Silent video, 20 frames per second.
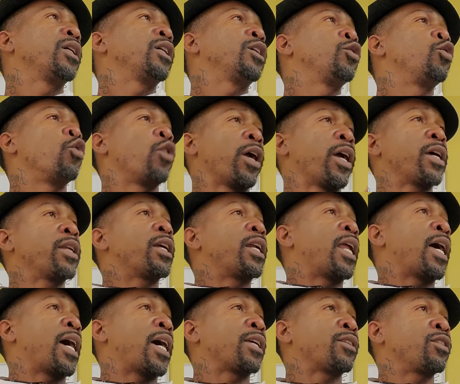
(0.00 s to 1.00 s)
you're
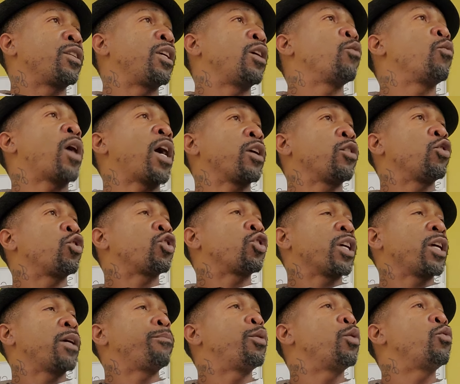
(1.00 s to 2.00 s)
analyzing it while you're
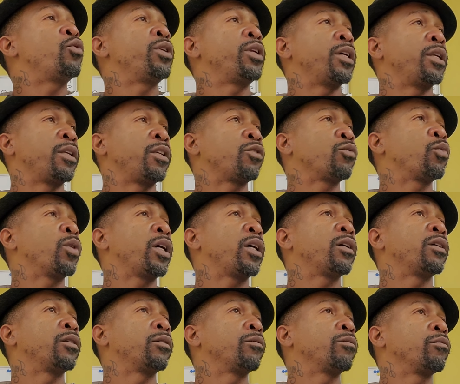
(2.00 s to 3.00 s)
shampooing it as
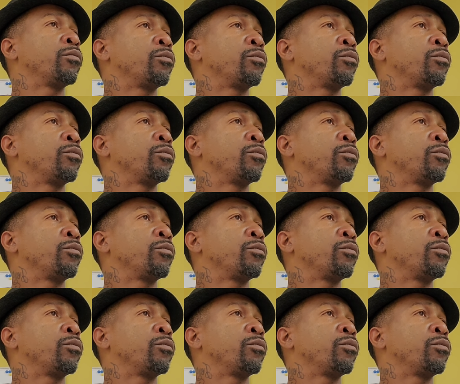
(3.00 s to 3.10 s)
well.